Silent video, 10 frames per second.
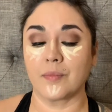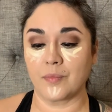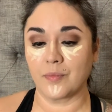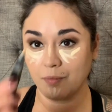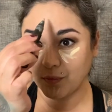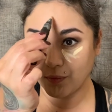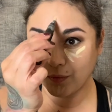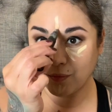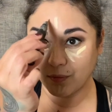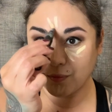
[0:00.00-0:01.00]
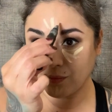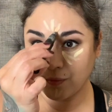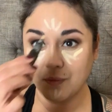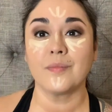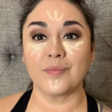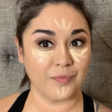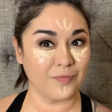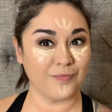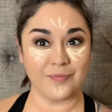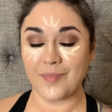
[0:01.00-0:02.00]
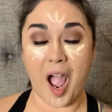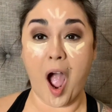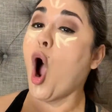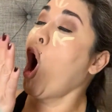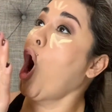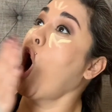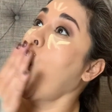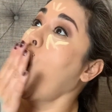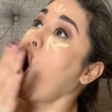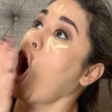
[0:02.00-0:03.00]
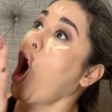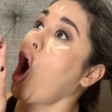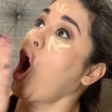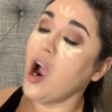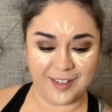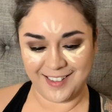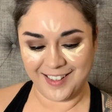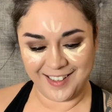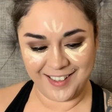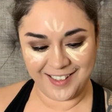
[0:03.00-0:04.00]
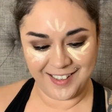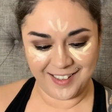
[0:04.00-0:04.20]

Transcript: I'm going to take my foundation brush and blend that right in.